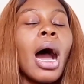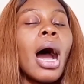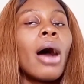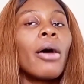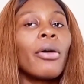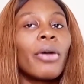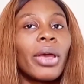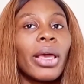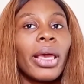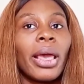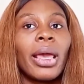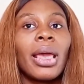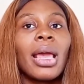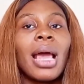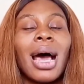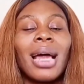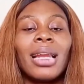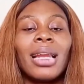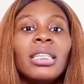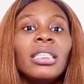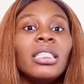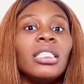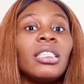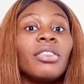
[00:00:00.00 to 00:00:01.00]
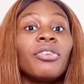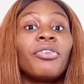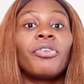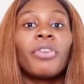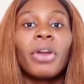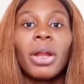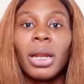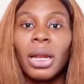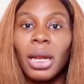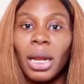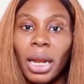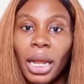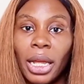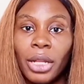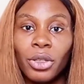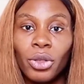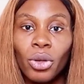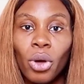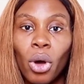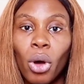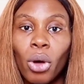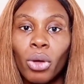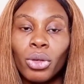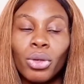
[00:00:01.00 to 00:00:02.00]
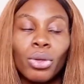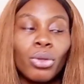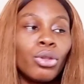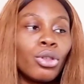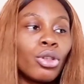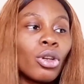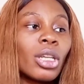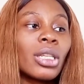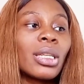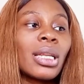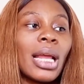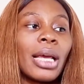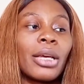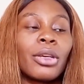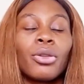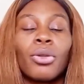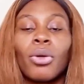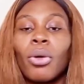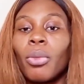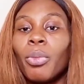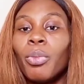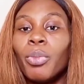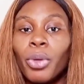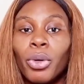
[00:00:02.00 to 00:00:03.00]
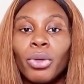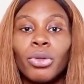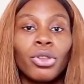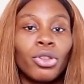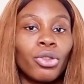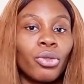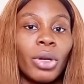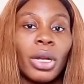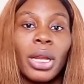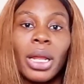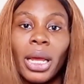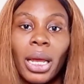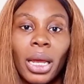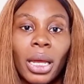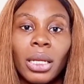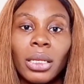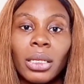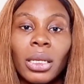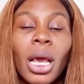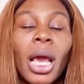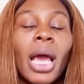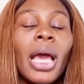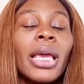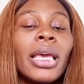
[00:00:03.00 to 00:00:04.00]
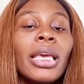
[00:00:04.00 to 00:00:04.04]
okay, in different lengths also, just like your bone straight hairs,